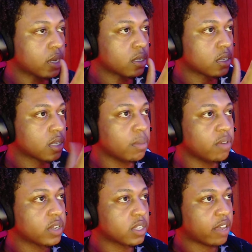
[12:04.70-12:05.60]
some of
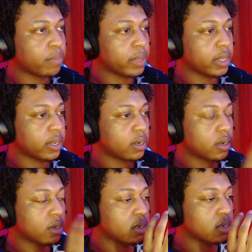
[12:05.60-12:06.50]
us have been
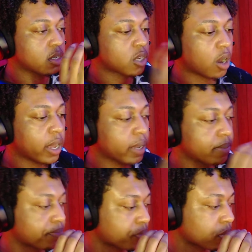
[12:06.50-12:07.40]
taught
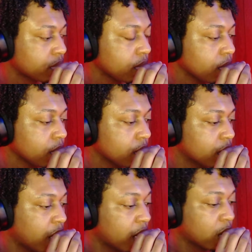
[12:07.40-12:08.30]

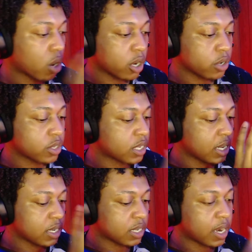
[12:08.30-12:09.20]
and coerced
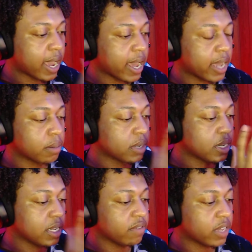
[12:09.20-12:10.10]
into not
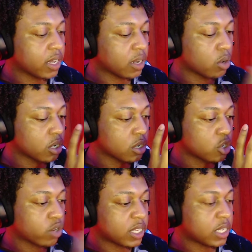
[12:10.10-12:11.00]
believing or
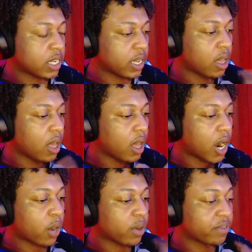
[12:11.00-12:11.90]
trusting
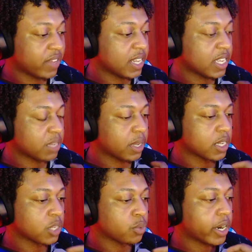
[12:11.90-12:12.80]
our feelings,
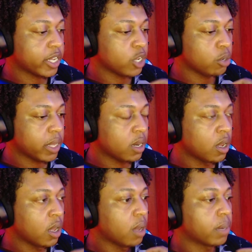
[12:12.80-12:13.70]
because we are human.
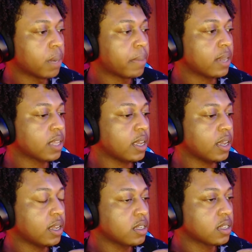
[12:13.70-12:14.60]
But my thing is,